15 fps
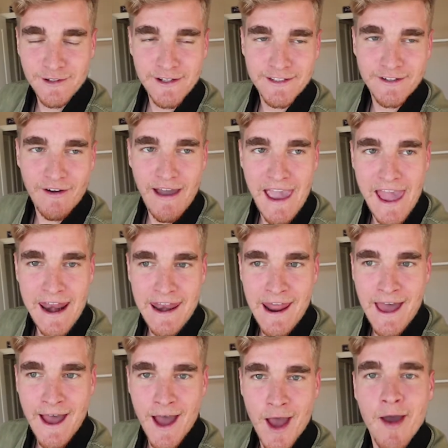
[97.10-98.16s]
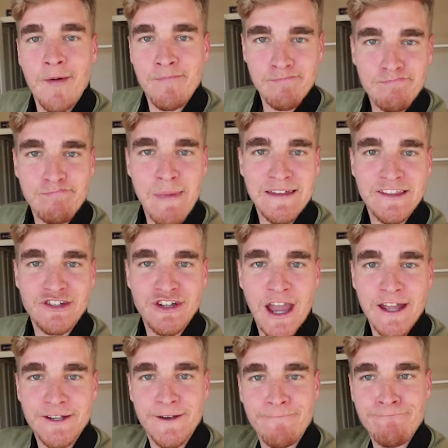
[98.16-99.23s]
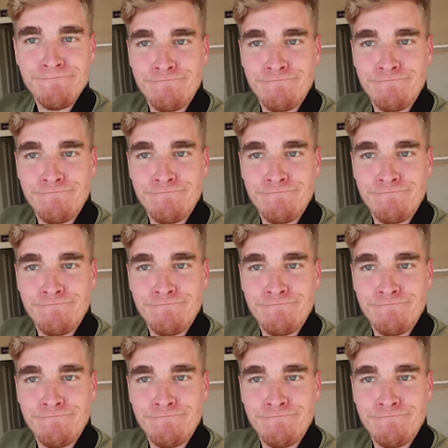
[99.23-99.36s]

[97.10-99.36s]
So let's go ahead and make the change.